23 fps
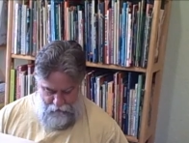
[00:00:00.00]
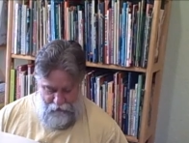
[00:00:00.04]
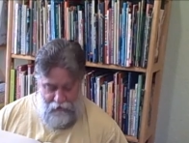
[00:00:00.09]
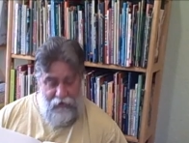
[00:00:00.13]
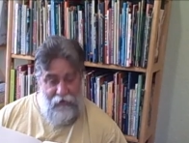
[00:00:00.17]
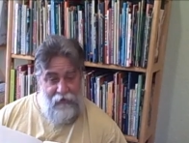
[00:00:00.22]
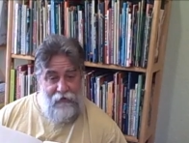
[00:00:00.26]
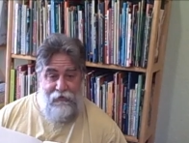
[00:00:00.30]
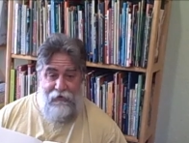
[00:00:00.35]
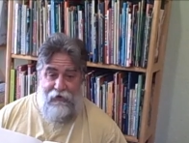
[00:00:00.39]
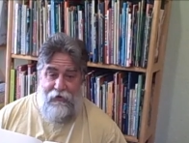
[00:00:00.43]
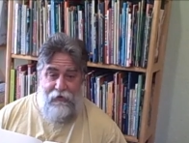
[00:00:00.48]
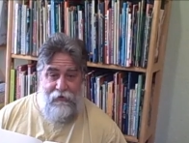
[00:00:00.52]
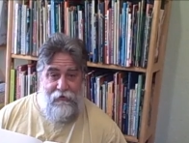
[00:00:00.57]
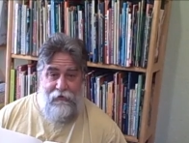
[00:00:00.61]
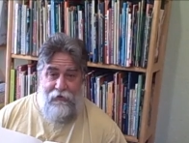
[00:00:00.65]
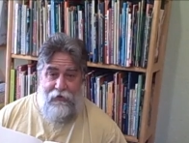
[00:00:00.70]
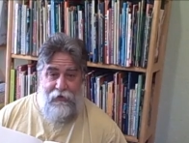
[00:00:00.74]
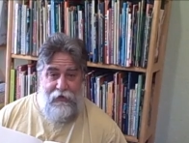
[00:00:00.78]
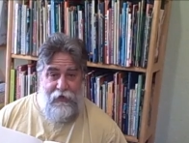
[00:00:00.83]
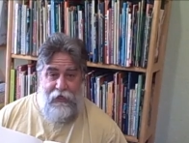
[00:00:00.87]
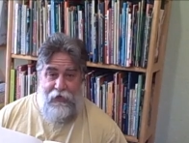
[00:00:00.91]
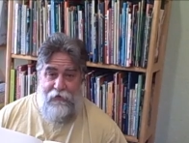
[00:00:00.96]
he
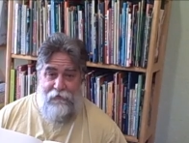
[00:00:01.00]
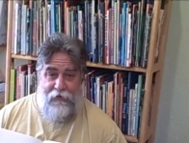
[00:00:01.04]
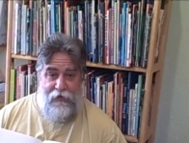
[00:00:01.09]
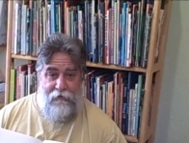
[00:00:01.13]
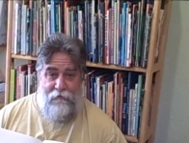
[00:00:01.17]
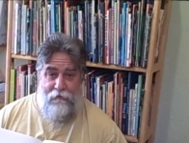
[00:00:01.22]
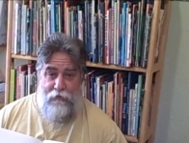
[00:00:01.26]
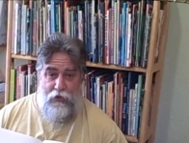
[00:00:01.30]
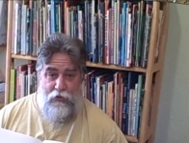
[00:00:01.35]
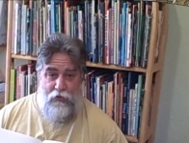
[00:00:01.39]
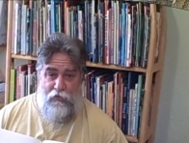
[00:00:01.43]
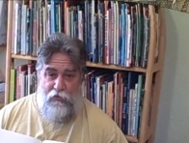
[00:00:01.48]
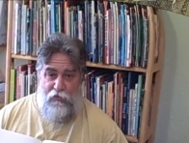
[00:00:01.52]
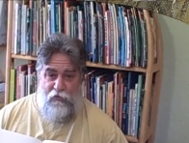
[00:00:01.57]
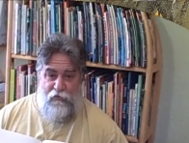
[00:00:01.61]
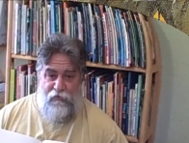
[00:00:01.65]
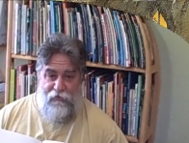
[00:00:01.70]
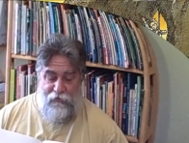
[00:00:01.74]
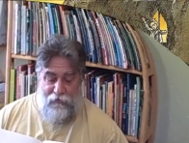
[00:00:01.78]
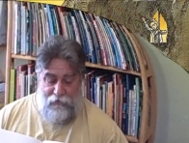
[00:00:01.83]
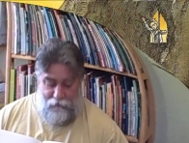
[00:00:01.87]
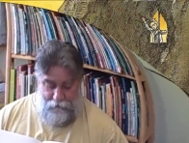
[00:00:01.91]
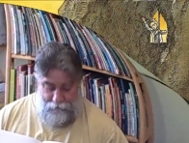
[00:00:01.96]
didn't even
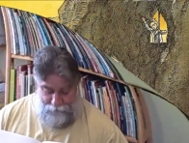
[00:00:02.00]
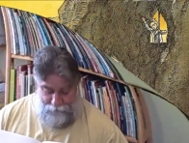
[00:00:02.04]
move.